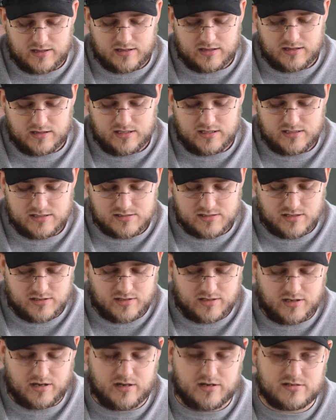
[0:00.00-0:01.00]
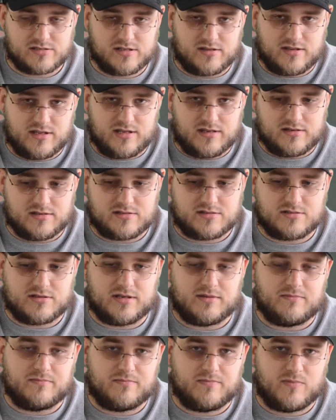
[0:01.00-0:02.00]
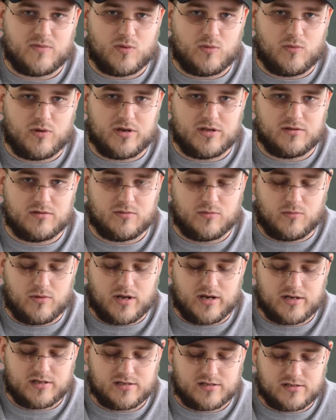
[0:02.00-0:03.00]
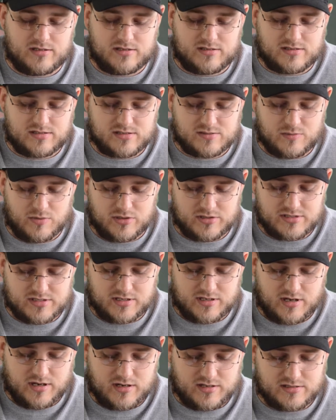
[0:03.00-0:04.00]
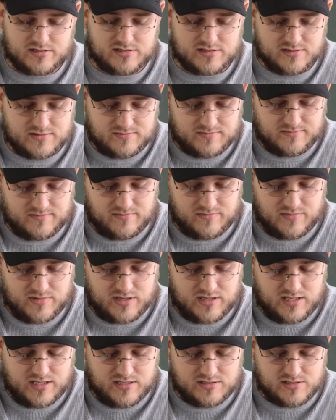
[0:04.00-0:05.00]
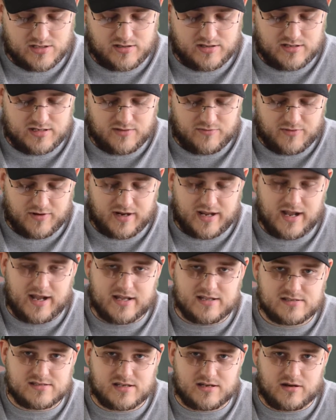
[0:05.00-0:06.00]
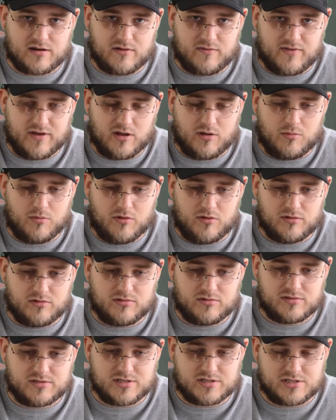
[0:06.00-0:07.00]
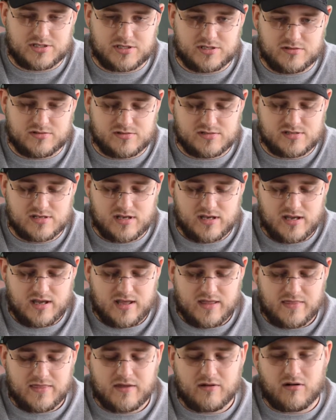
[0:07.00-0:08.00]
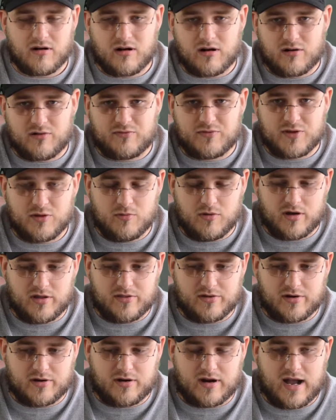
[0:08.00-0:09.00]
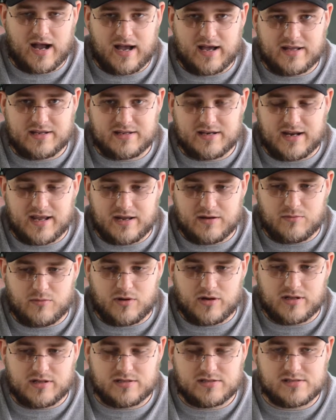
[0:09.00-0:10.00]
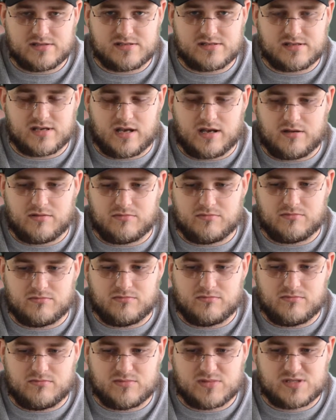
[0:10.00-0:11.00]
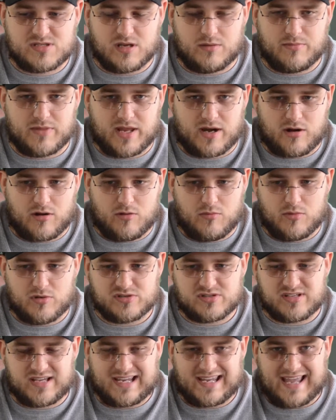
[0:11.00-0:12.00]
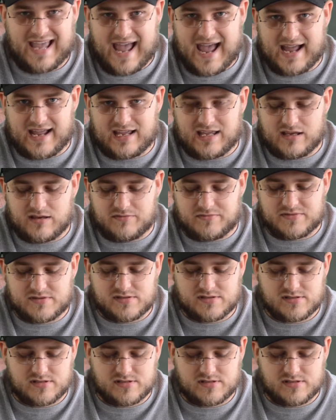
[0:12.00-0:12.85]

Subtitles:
These are the cutters of the industry. When you want to smoke cigars, these are the different kinds that are available to choose. There are a few other odd and end ones, some that are almost like gag gifts,